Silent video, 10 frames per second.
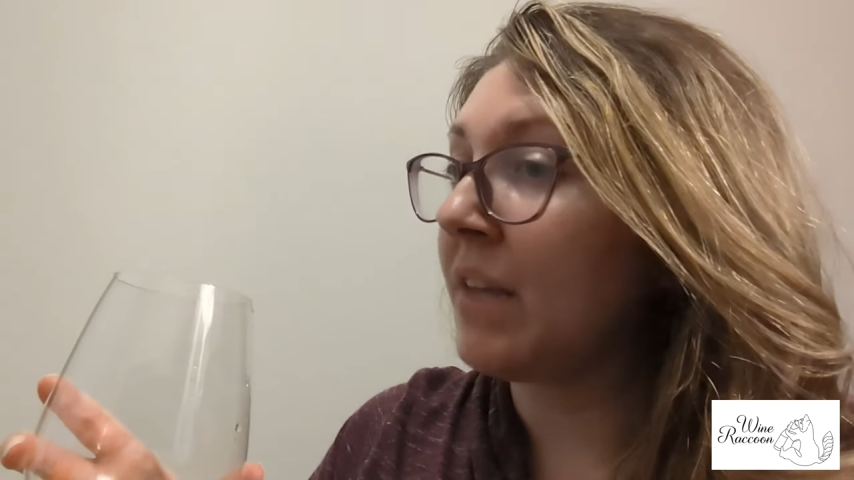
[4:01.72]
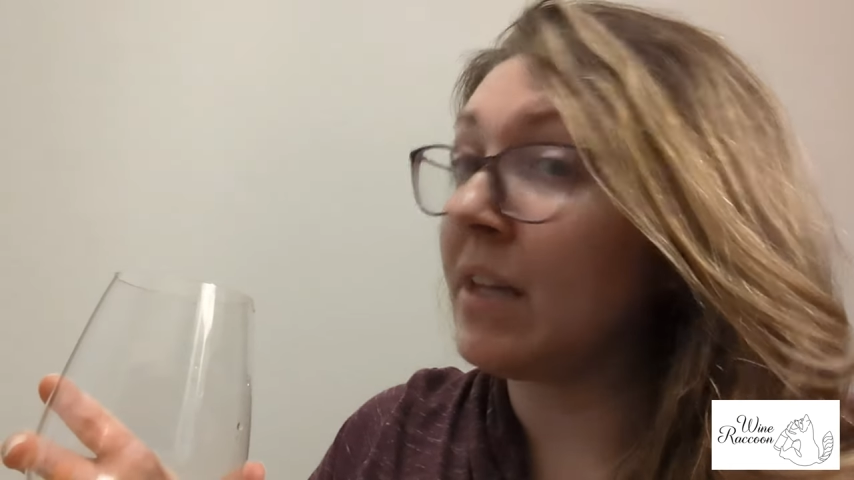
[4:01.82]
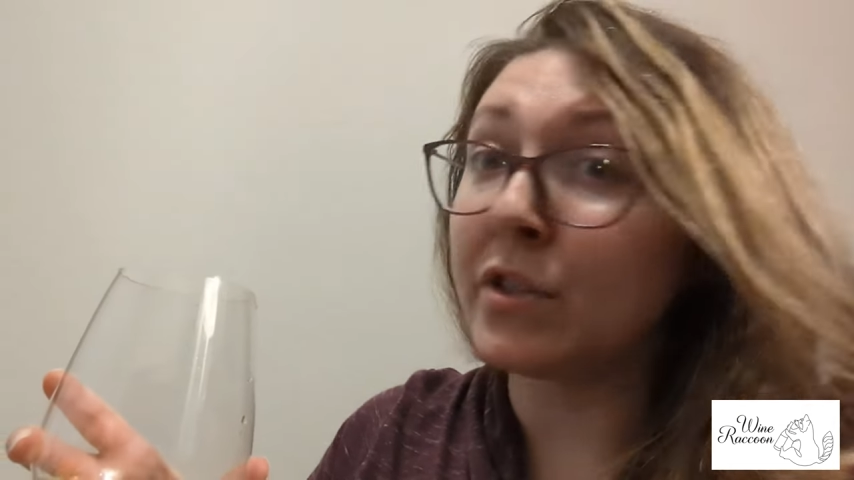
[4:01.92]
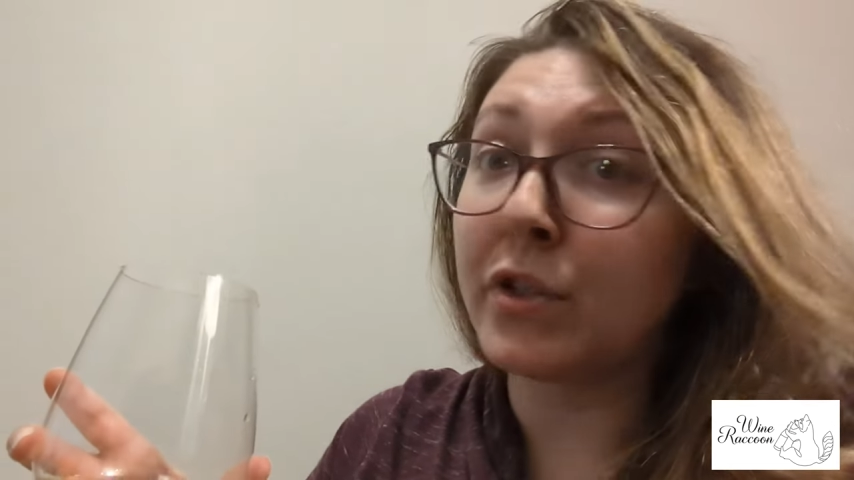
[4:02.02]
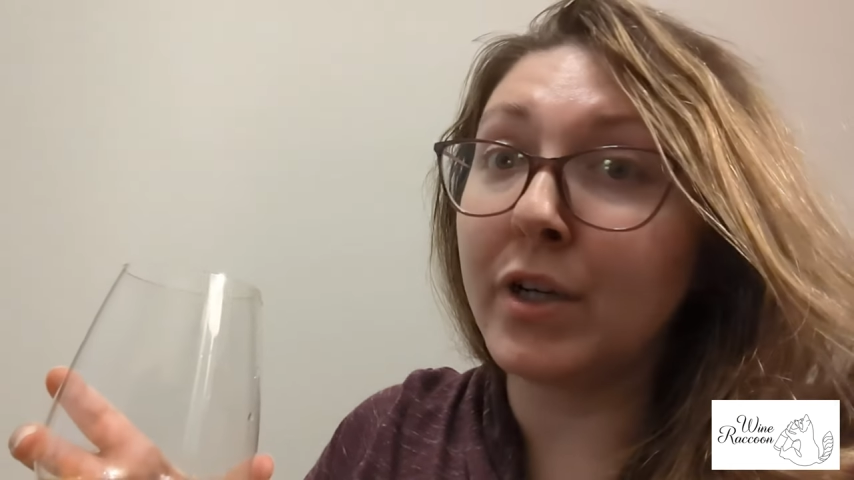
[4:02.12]

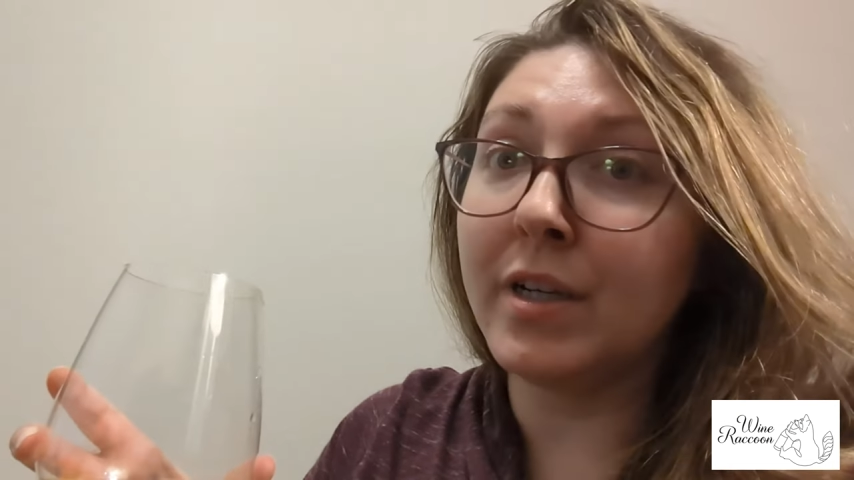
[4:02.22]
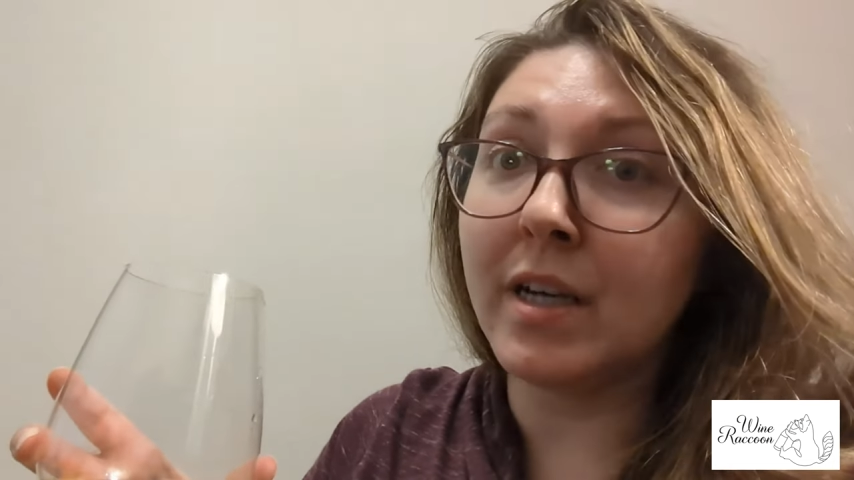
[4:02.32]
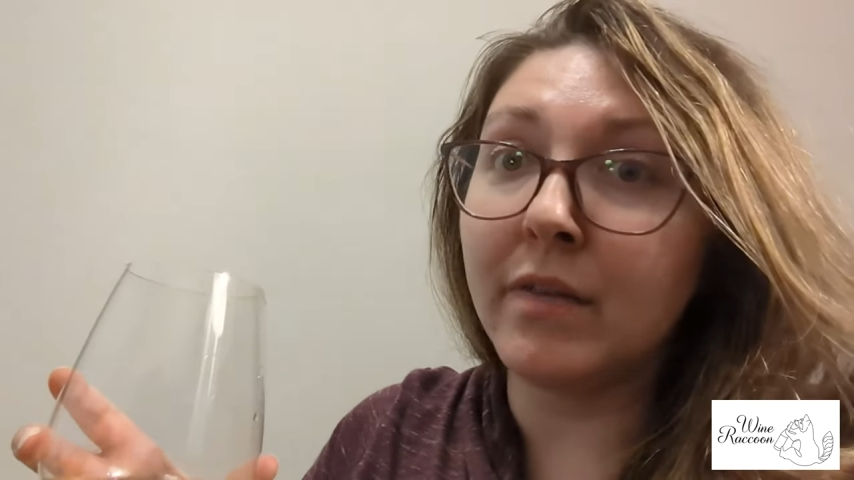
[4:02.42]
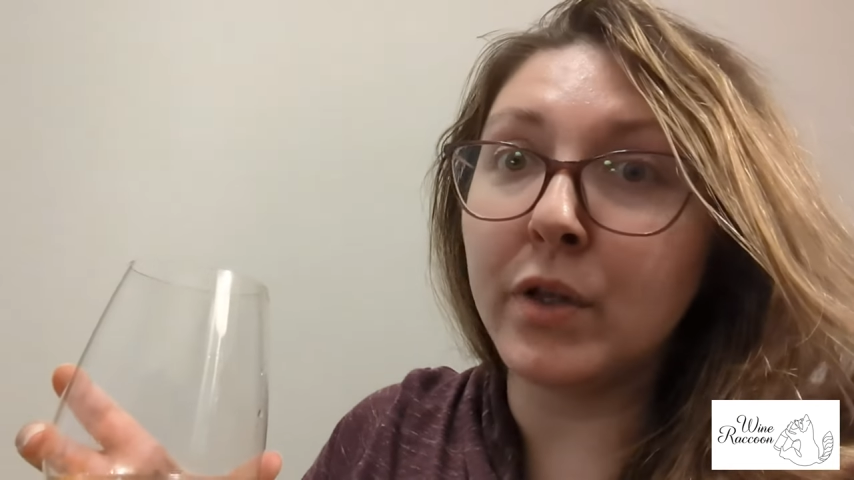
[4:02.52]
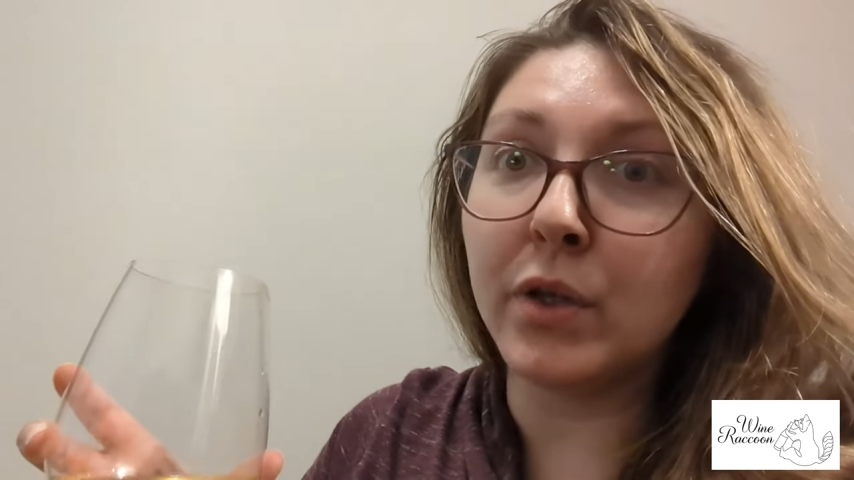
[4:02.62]
that's good
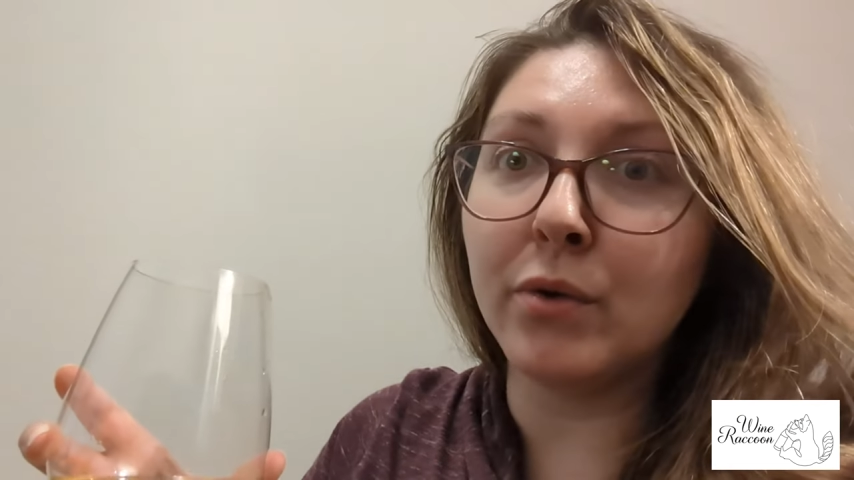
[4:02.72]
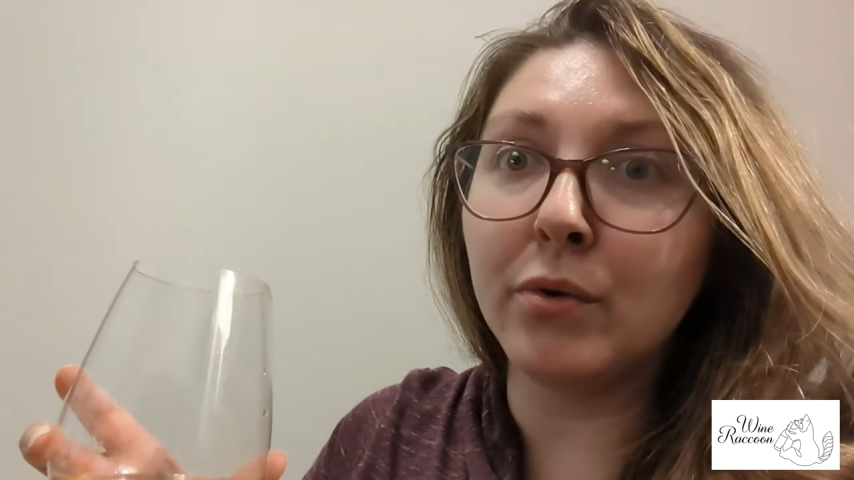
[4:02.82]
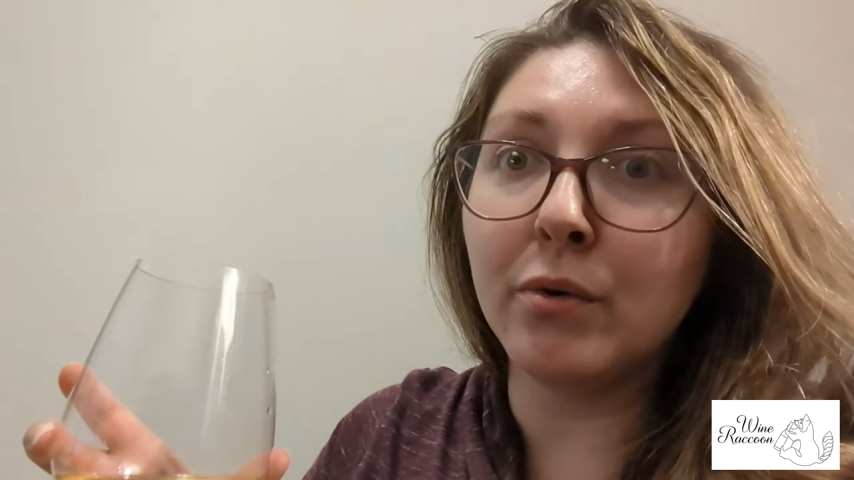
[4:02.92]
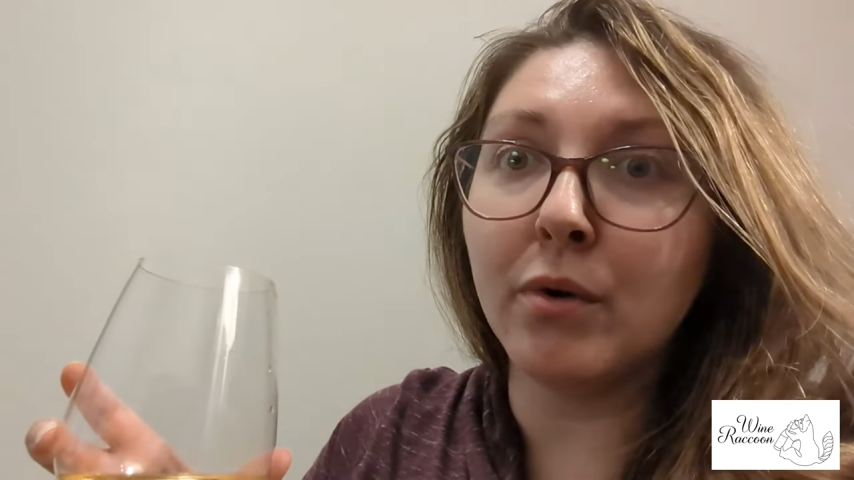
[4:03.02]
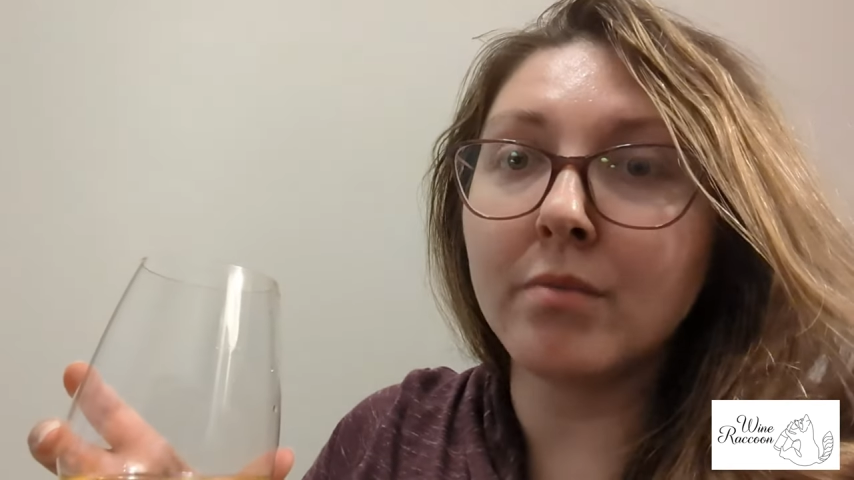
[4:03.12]
if
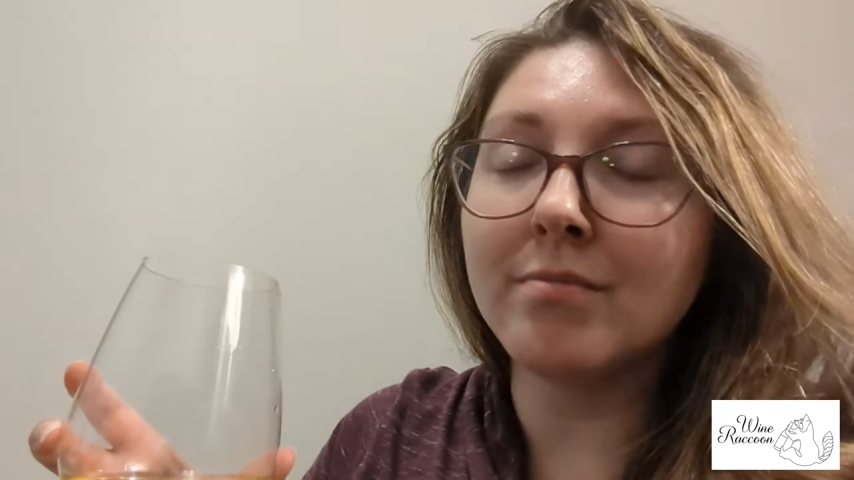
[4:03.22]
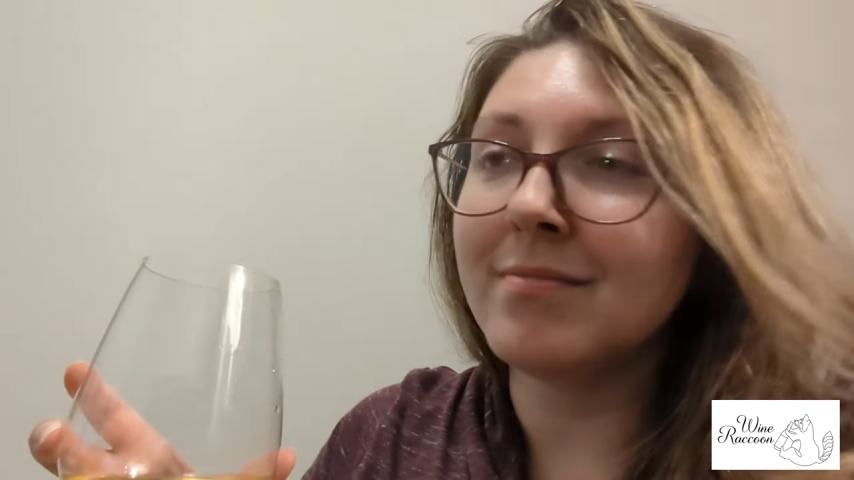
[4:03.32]
you